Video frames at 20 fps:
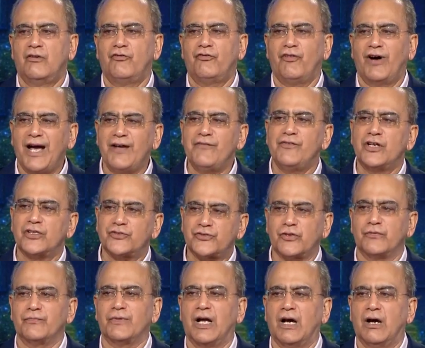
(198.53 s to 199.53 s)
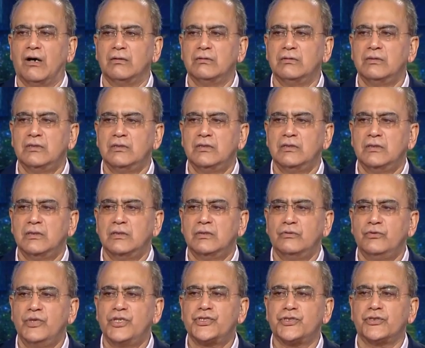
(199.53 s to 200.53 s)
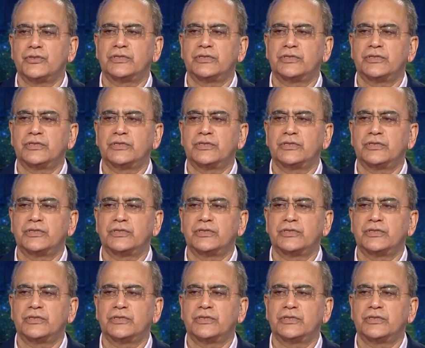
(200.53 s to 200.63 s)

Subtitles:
5 years from now, we